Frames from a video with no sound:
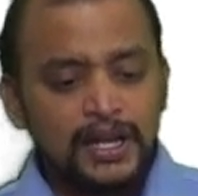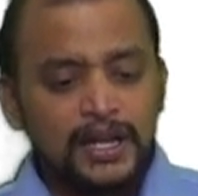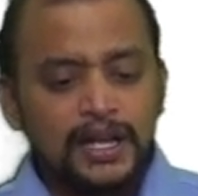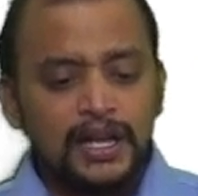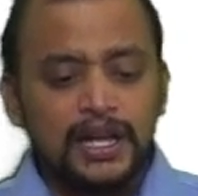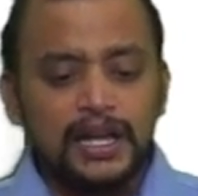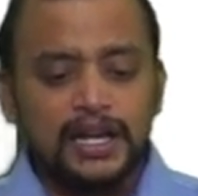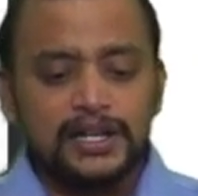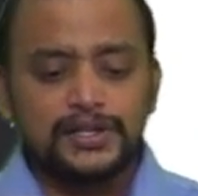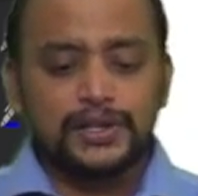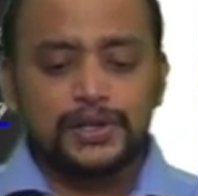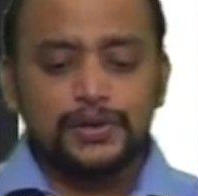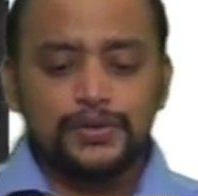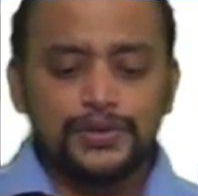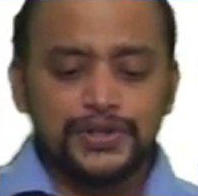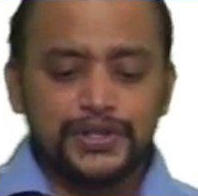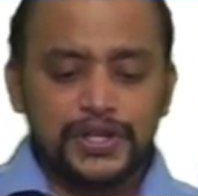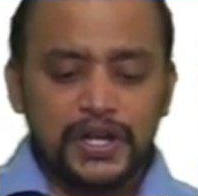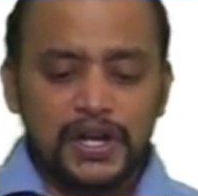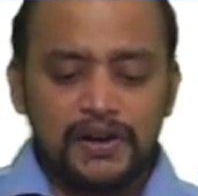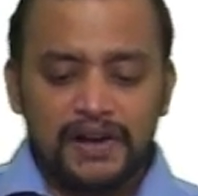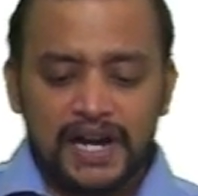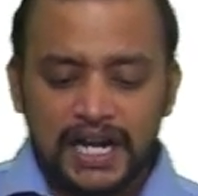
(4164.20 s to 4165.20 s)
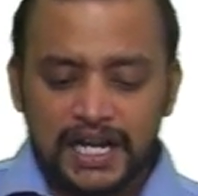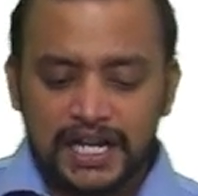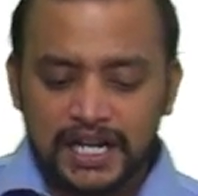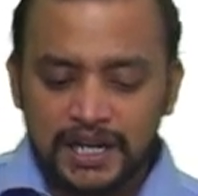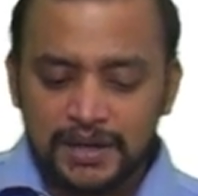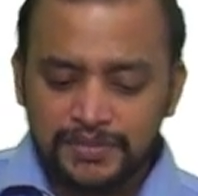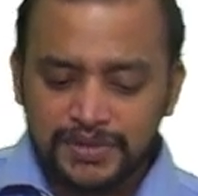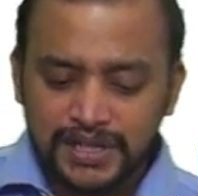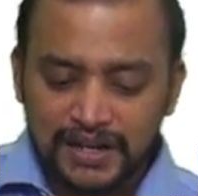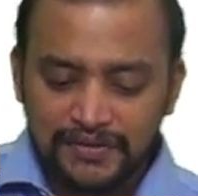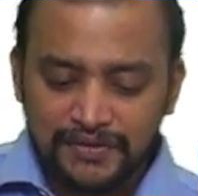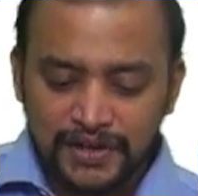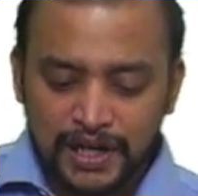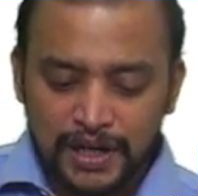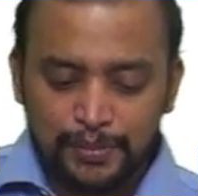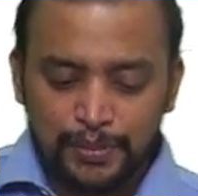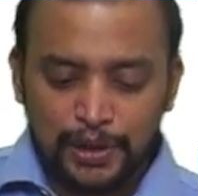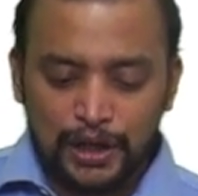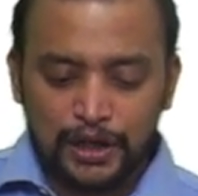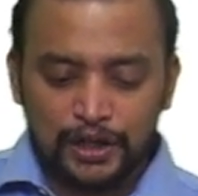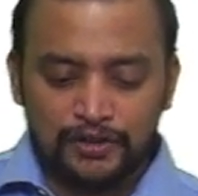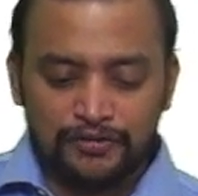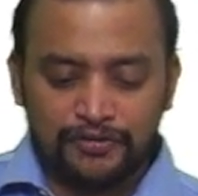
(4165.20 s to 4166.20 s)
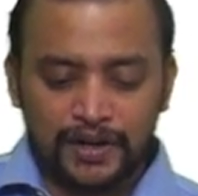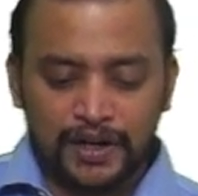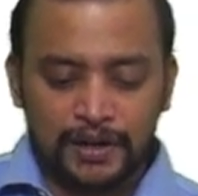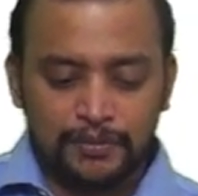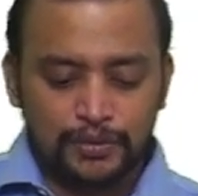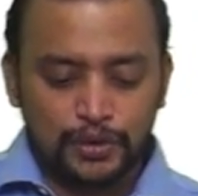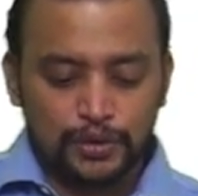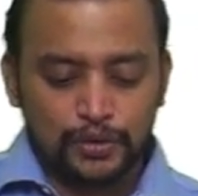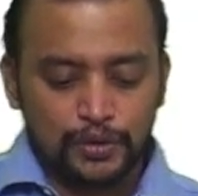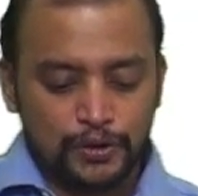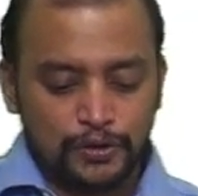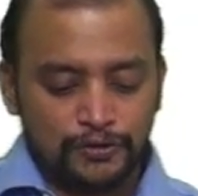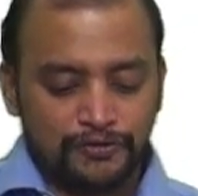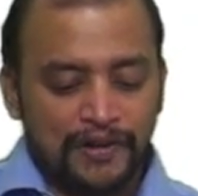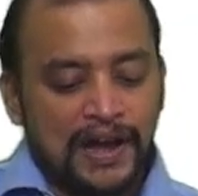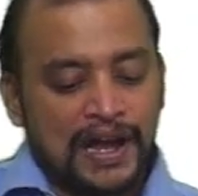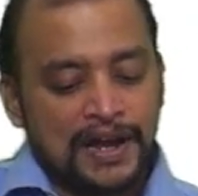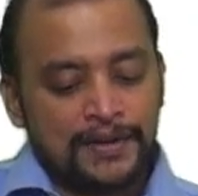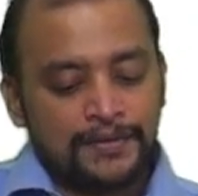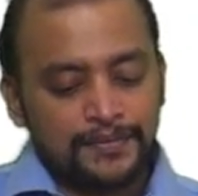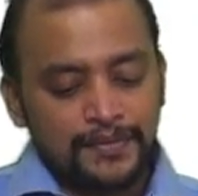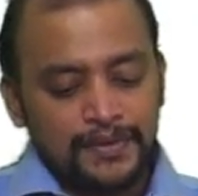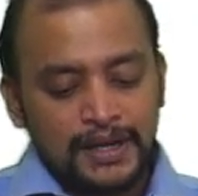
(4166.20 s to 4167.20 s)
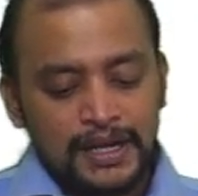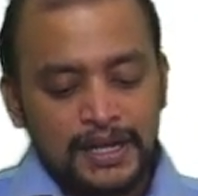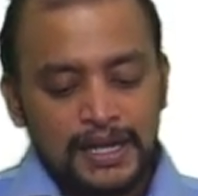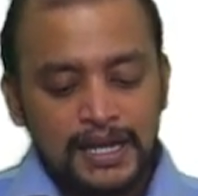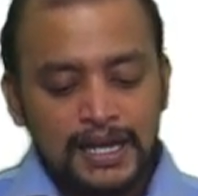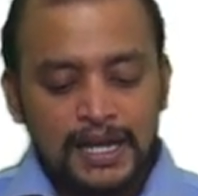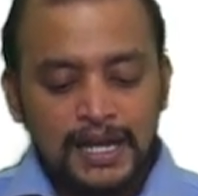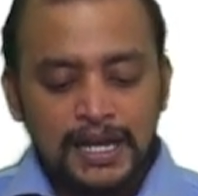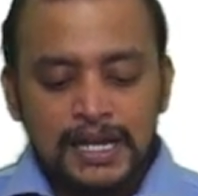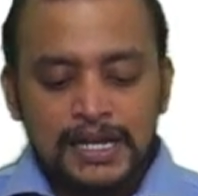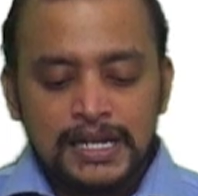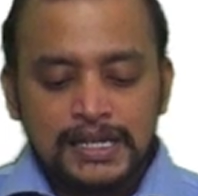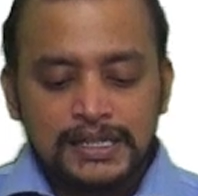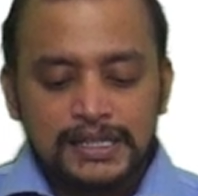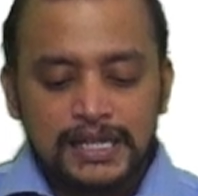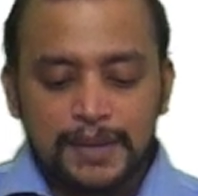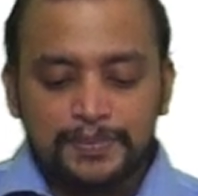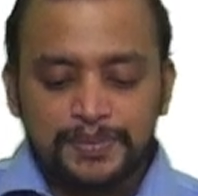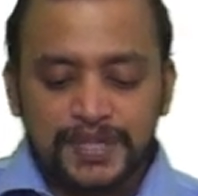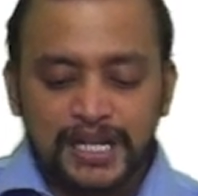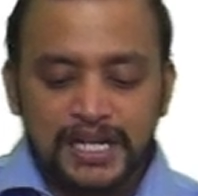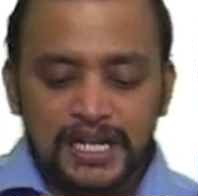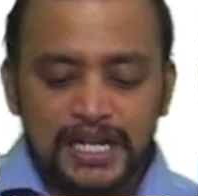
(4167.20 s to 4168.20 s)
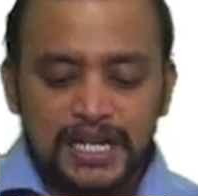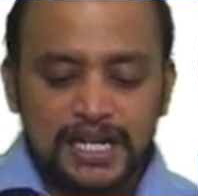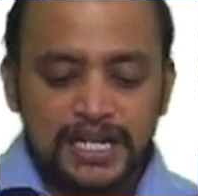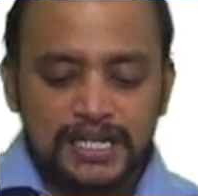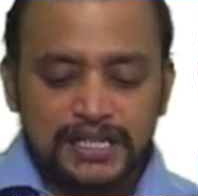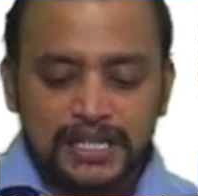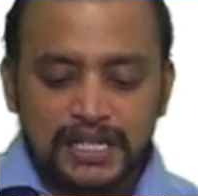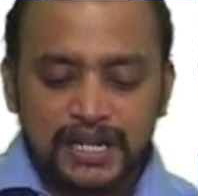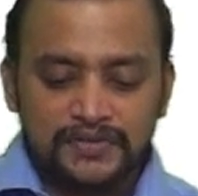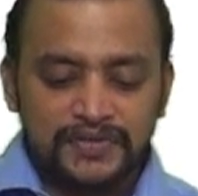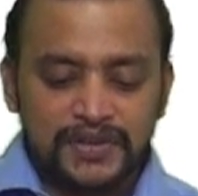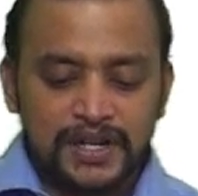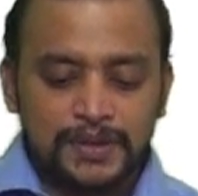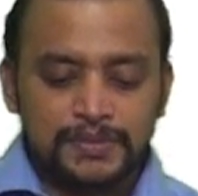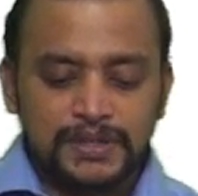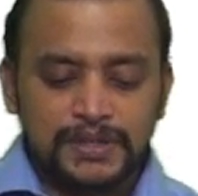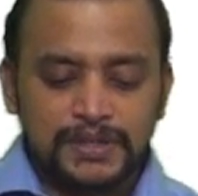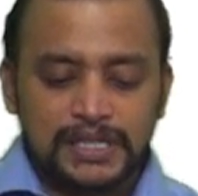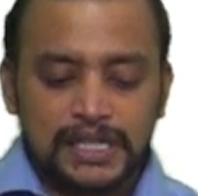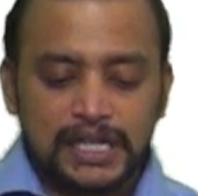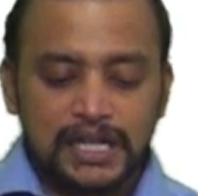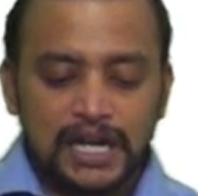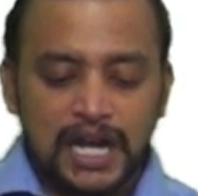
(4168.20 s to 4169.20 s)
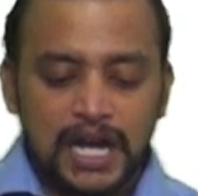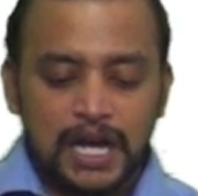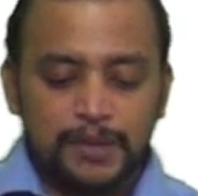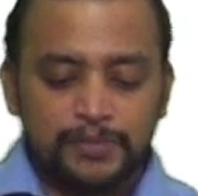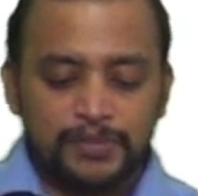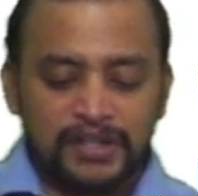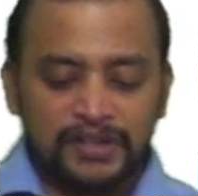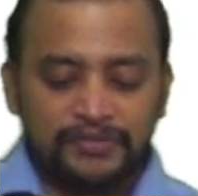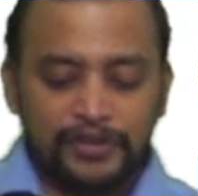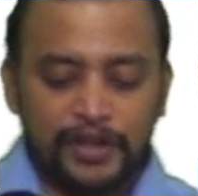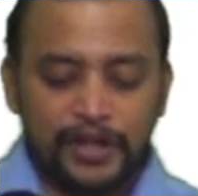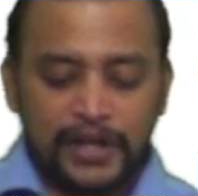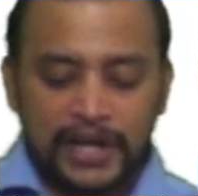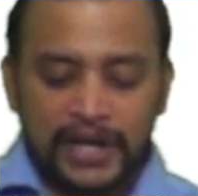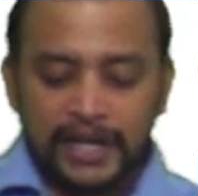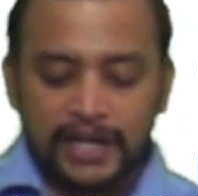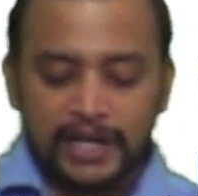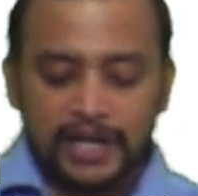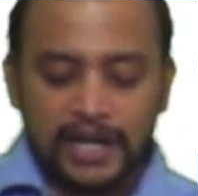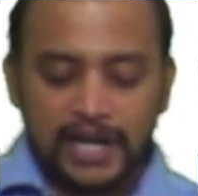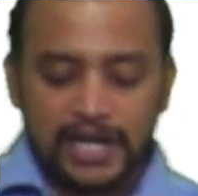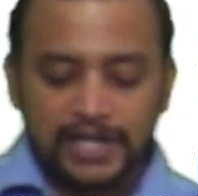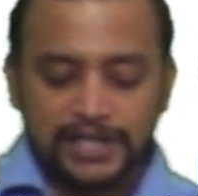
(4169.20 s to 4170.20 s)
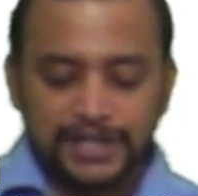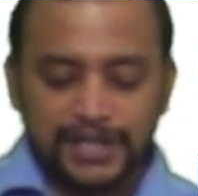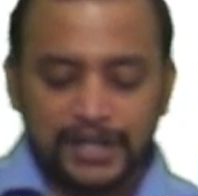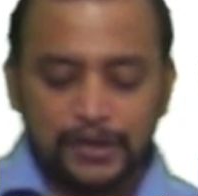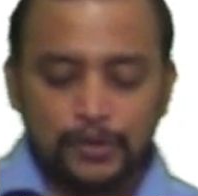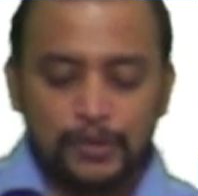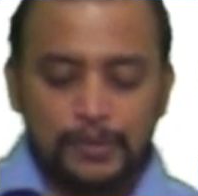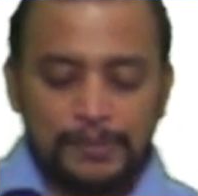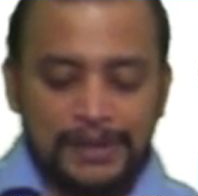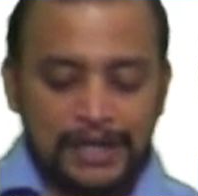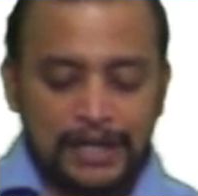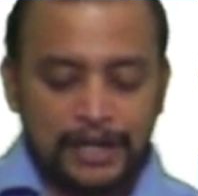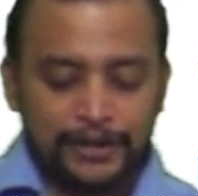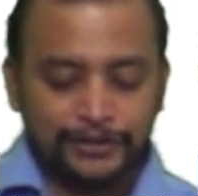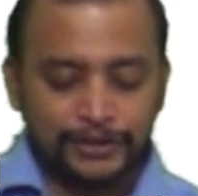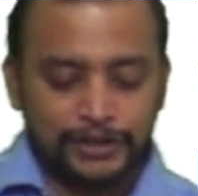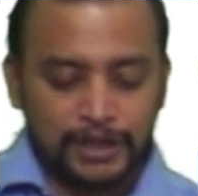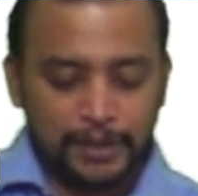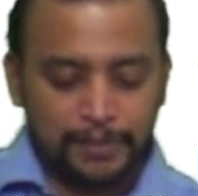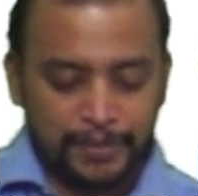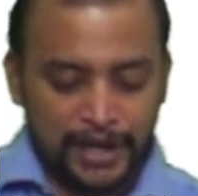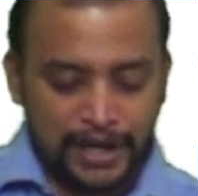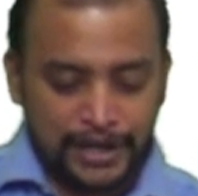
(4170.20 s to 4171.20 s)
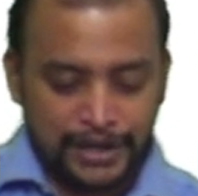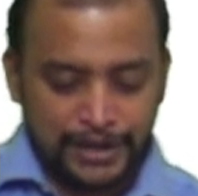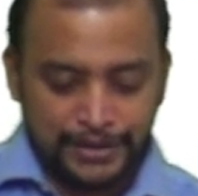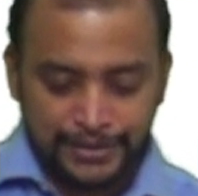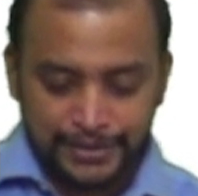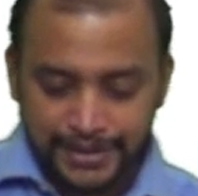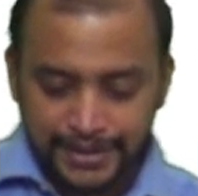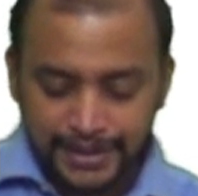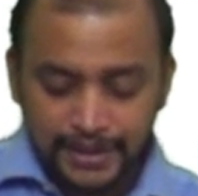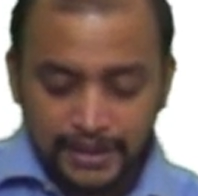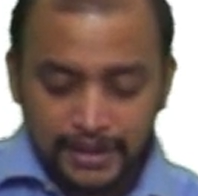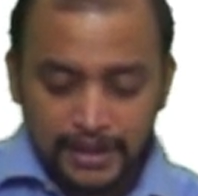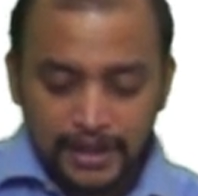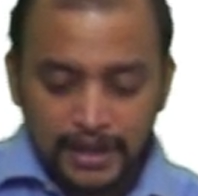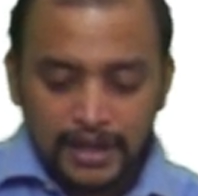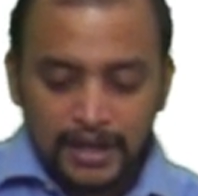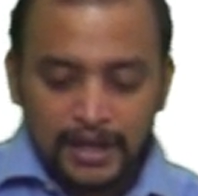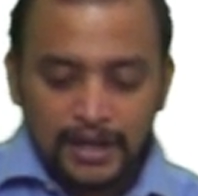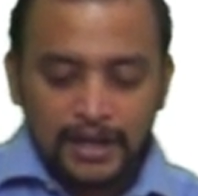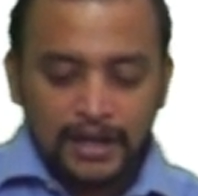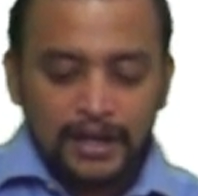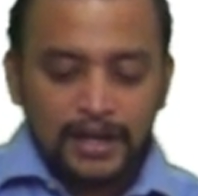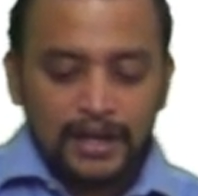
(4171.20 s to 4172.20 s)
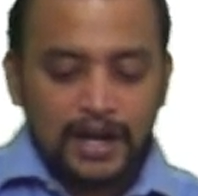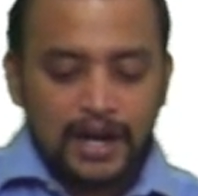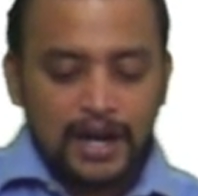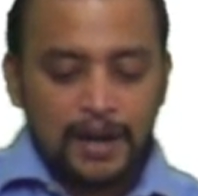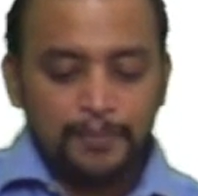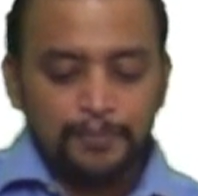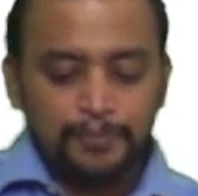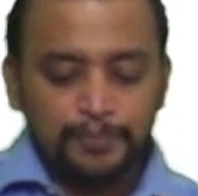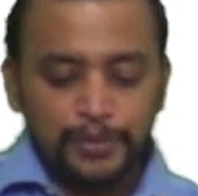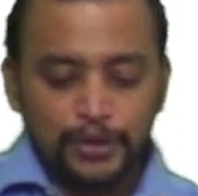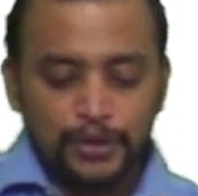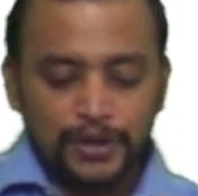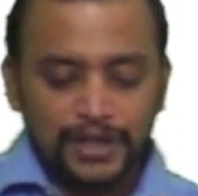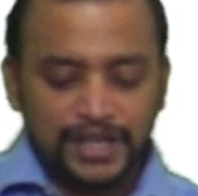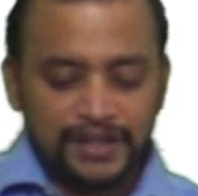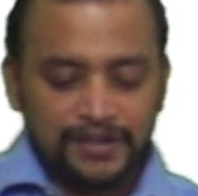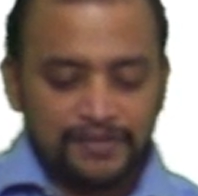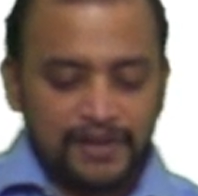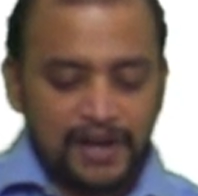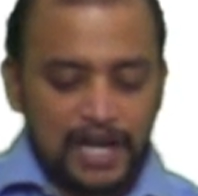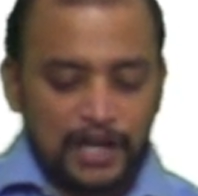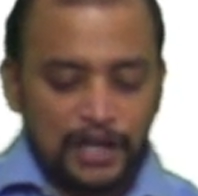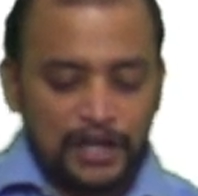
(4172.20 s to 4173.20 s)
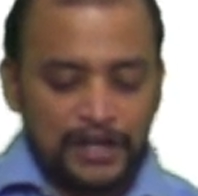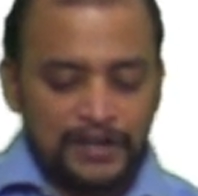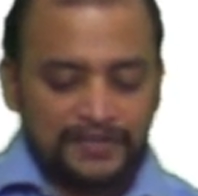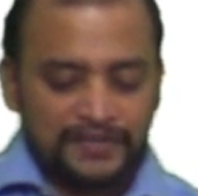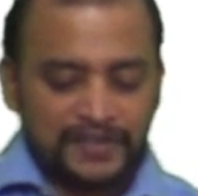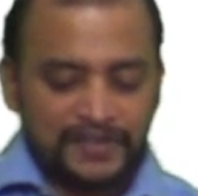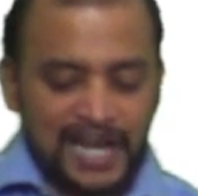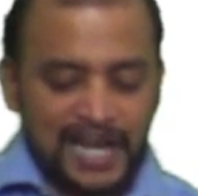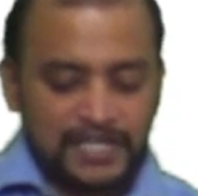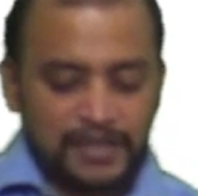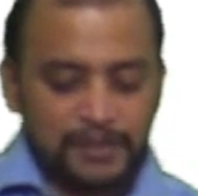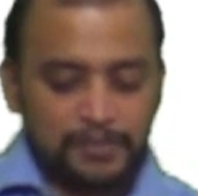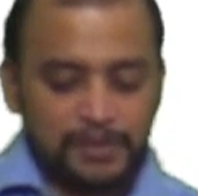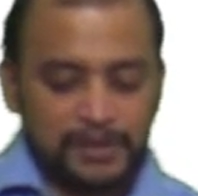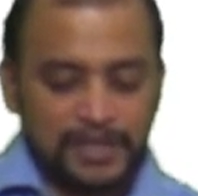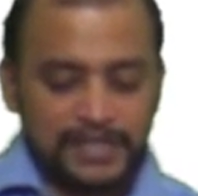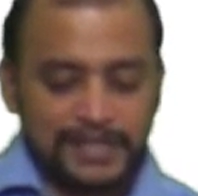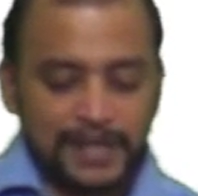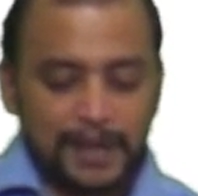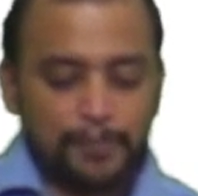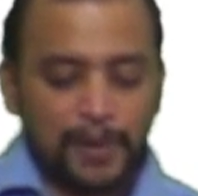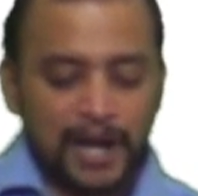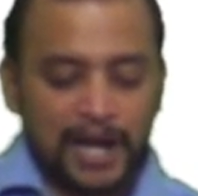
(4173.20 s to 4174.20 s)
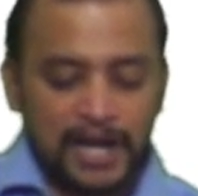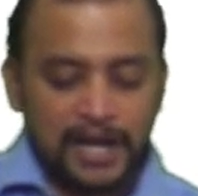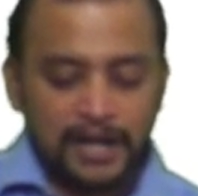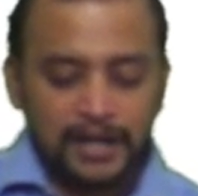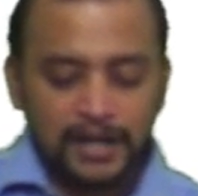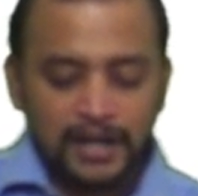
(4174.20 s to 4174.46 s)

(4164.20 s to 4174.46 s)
exclusive items given below from 2 to 5 subsidy received from state government for encouraging women entrepreneurs compute the value of taxable supply